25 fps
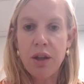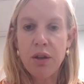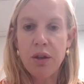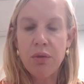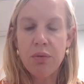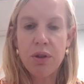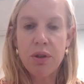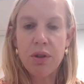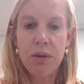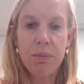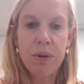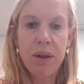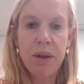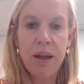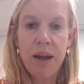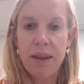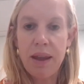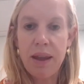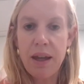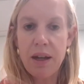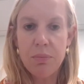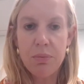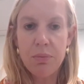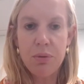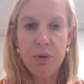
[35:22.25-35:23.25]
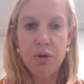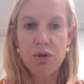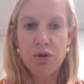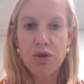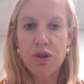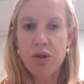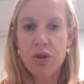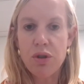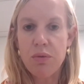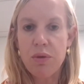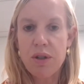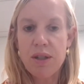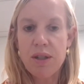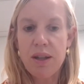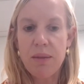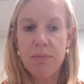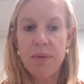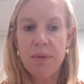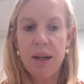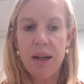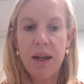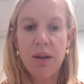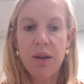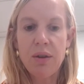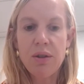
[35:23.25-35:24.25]
you want to apply that approach to, or
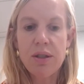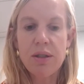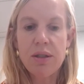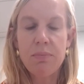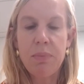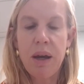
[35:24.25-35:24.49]
something else?